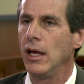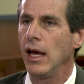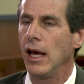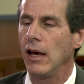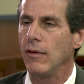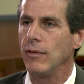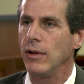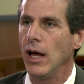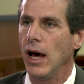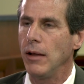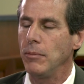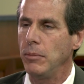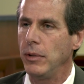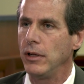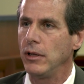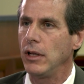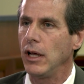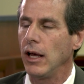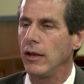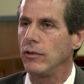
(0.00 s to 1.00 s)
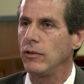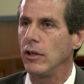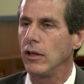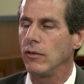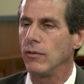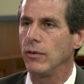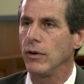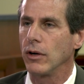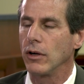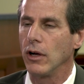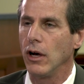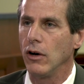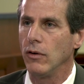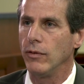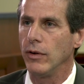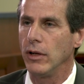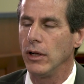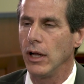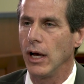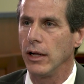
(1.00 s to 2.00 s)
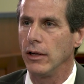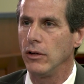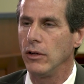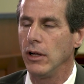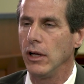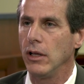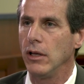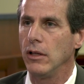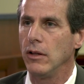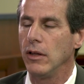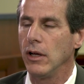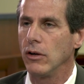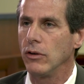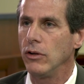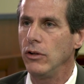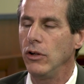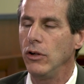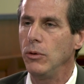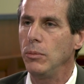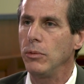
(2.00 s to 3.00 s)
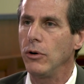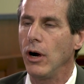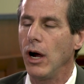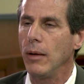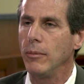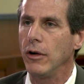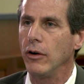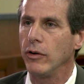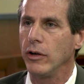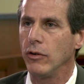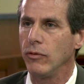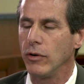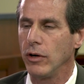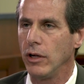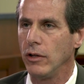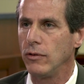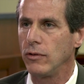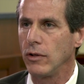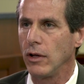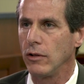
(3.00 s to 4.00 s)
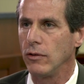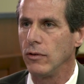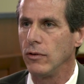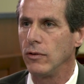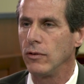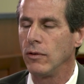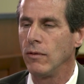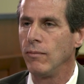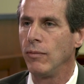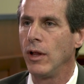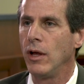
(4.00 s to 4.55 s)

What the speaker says: have not been testing for COVID-19, and there are two primary reasons.